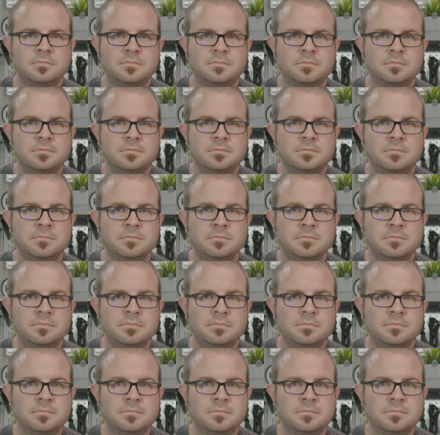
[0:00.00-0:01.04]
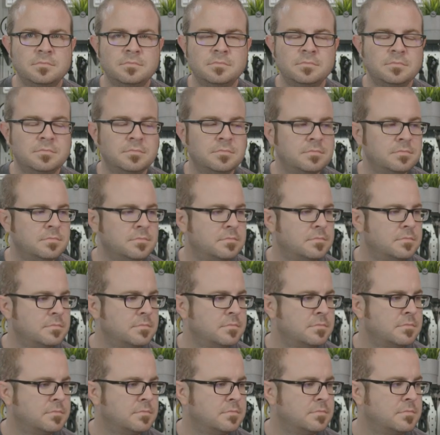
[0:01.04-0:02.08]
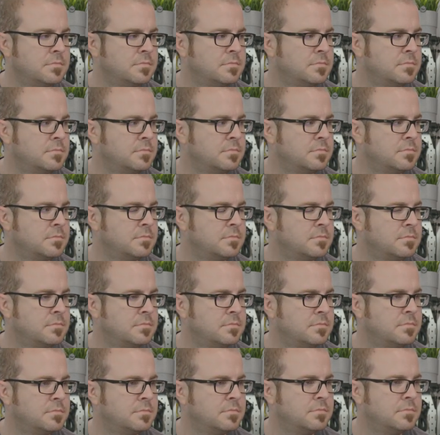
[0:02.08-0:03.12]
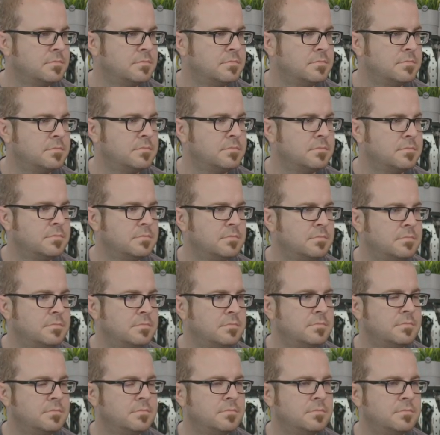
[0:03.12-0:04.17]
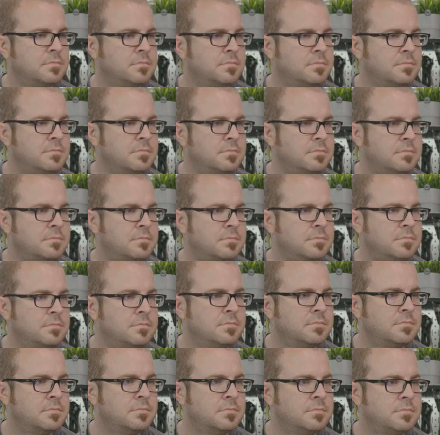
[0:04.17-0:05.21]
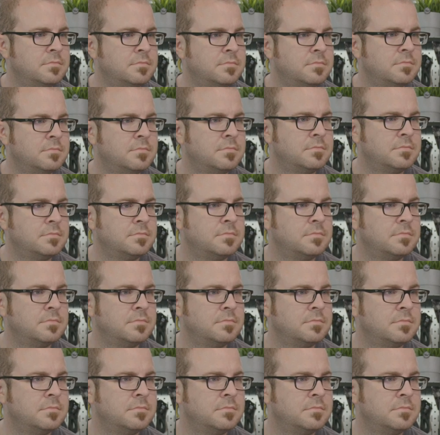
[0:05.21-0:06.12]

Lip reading: (silent)